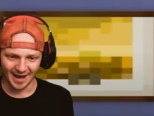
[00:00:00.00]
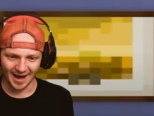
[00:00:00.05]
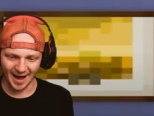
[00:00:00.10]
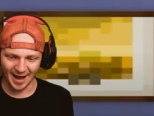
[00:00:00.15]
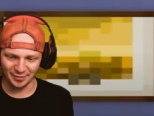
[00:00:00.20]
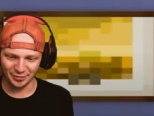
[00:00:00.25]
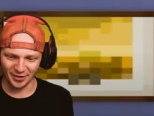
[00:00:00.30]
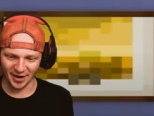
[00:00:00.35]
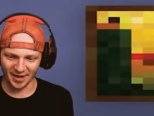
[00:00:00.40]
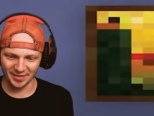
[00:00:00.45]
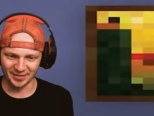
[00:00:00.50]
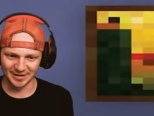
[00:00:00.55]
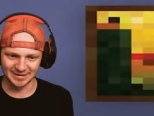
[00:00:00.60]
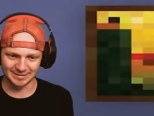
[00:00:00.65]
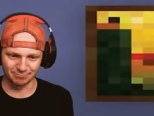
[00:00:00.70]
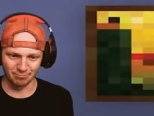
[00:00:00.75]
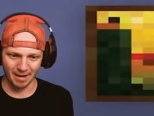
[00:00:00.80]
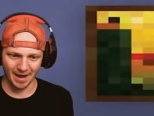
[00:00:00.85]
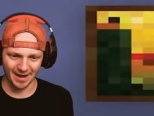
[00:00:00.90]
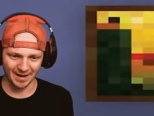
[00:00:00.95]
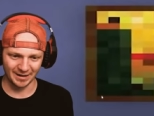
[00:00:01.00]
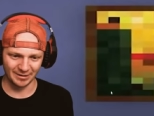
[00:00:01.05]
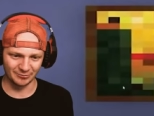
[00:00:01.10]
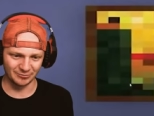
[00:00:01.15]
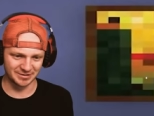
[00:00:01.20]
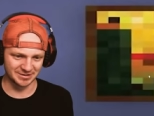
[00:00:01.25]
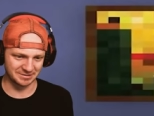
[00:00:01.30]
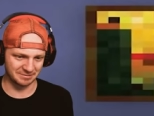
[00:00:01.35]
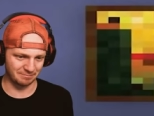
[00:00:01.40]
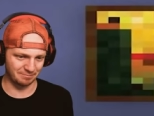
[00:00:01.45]
I thought this painting
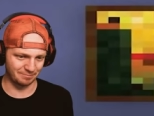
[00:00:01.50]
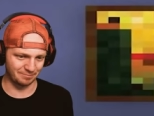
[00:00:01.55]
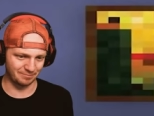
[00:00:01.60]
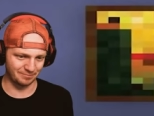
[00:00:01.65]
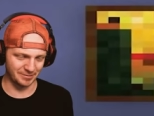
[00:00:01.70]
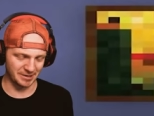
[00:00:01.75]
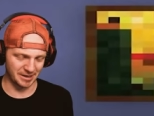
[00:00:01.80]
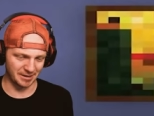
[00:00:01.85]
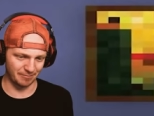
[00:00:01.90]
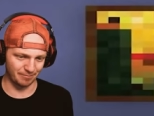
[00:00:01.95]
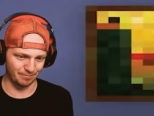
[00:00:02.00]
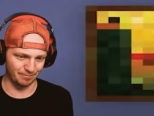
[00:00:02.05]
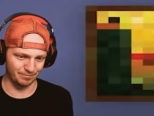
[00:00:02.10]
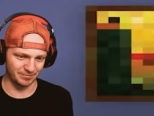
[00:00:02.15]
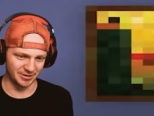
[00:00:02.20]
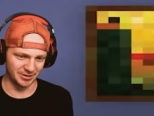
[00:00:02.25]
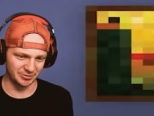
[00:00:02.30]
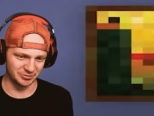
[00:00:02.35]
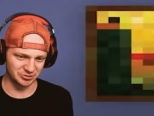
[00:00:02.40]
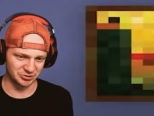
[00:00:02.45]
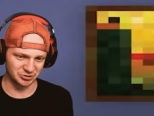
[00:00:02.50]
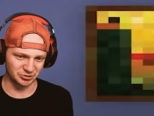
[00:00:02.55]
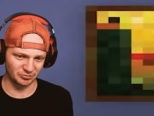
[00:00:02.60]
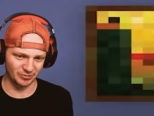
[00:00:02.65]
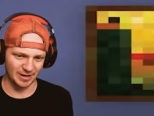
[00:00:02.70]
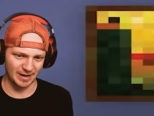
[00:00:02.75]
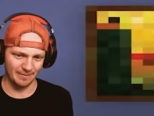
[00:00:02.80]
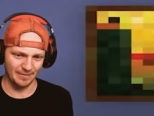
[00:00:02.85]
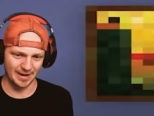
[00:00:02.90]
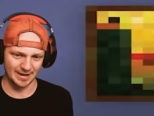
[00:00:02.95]
was a like a little
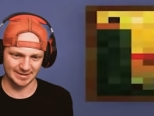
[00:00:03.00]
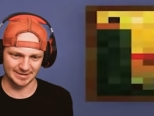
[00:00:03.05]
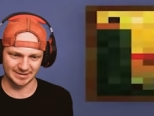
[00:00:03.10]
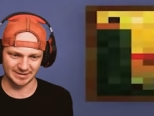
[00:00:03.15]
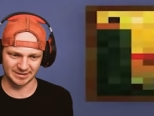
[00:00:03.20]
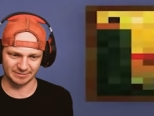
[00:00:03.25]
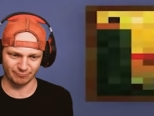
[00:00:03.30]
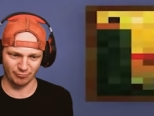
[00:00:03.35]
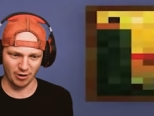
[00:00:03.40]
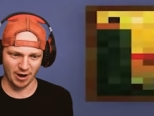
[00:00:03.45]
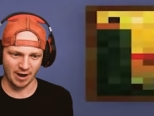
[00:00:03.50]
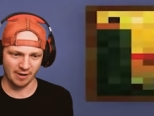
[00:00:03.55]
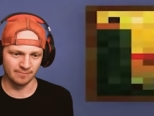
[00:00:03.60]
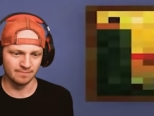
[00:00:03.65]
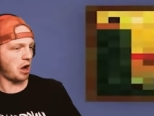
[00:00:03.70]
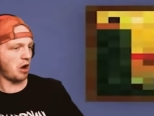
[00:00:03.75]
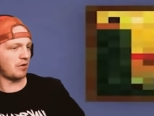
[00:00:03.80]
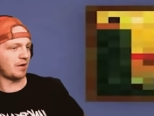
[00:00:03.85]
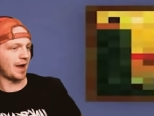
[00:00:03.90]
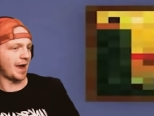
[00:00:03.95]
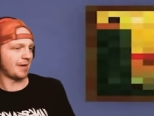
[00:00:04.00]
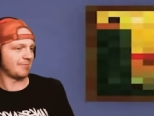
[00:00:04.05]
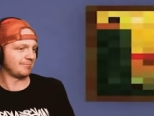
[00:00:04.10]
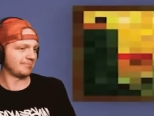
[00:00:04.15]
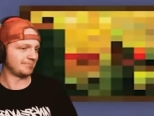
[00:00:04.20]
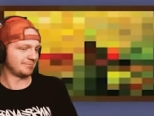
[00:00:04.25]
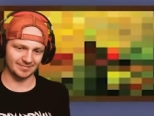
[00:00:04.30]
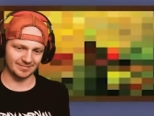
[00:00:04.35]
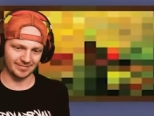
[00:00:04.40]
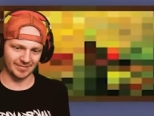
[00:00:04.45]
tree about to sprout. Okay,
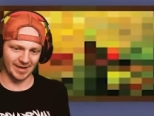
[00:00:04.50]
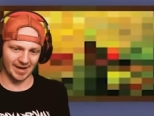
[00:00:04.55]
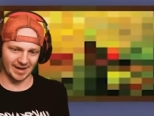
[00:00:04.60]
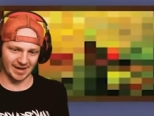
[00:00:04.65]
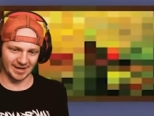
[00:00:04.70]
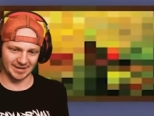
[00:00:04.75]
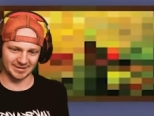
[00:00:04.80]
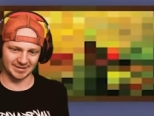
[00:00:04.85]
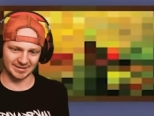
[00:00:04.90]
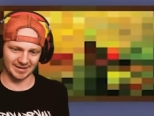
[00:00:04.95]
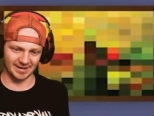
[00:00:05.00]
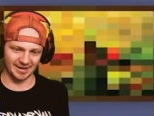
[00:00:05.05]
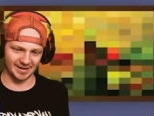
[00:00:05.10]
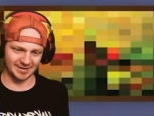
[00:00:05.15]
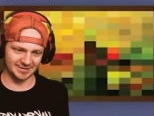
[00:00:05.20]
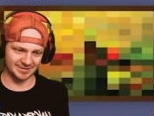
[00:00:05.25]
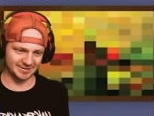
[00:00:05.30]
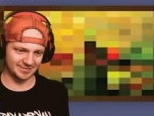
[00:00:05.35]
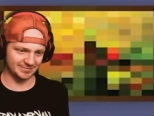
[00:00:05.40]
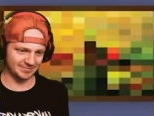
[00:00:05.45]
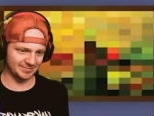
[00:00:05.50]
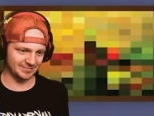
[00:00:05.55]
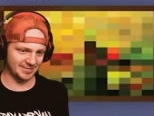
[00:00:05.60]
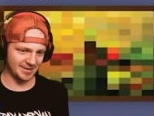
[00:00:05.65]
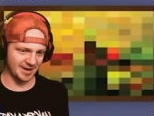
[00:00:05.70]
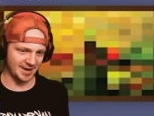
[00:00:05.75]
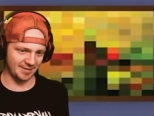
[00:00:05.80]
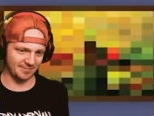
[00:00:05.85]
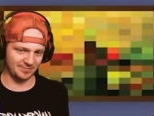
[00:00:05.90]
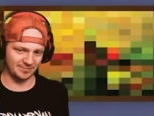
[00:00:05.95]
I guess, I guess.
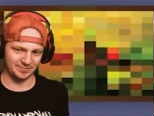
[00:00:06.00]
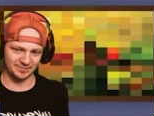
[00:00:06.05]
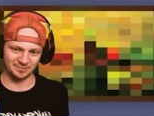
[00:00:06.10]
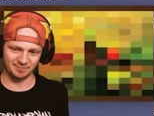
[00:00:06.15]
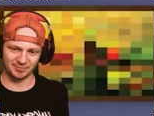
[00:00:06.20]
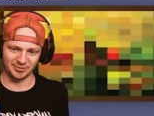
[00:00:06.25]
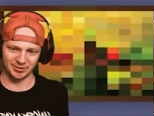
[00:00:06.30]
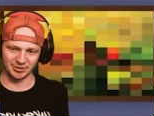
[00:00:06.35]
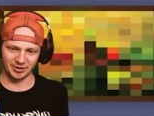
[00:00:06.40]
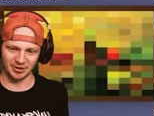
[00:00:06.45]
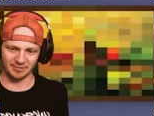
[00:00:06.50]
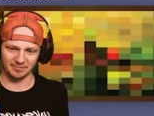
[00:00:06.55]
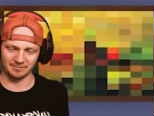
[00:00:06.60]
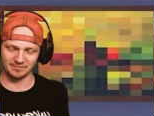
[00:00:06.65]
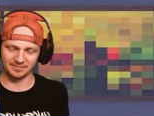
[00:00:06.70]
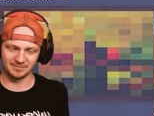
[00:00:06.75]
Yeah, sure.